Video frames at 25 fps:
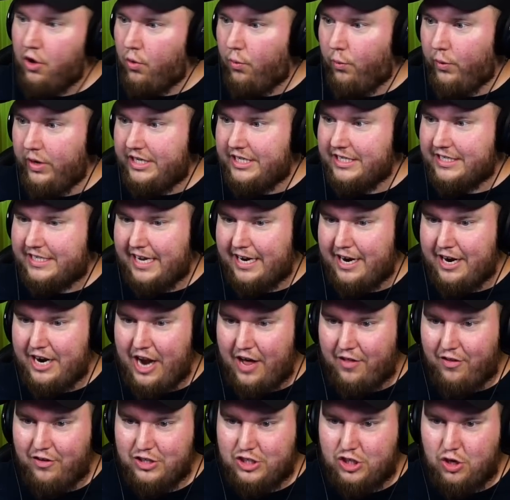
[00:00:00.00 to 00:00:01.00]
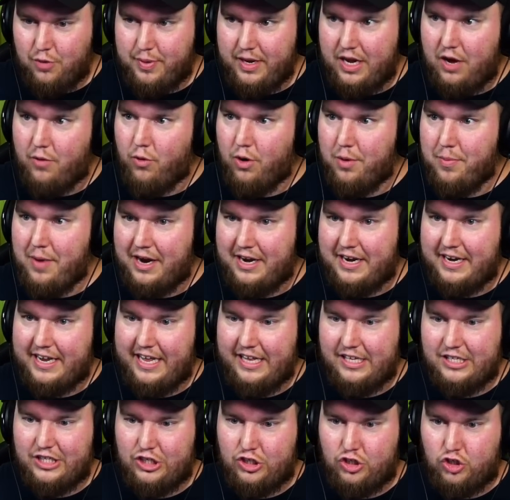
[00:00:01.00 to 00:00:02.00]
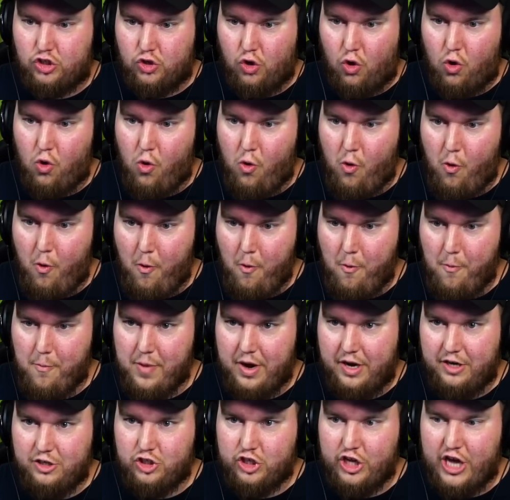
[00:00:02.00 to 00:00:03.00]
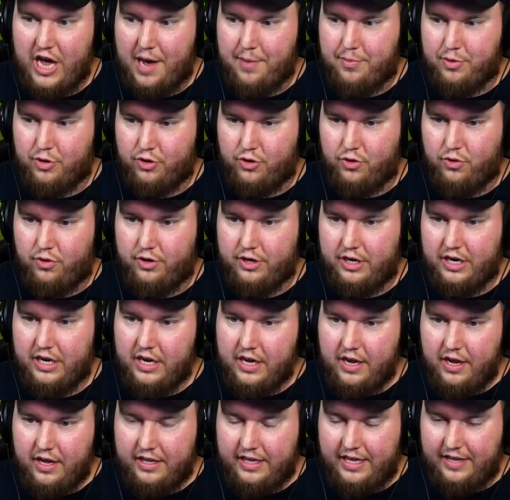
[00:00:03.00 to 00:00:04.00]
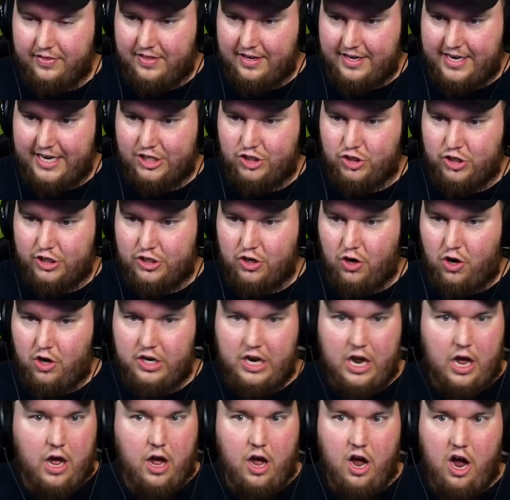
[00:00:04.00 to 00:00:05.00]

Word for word: We just hit another two-piece. We're about to get so much capital gold. Get the district hall.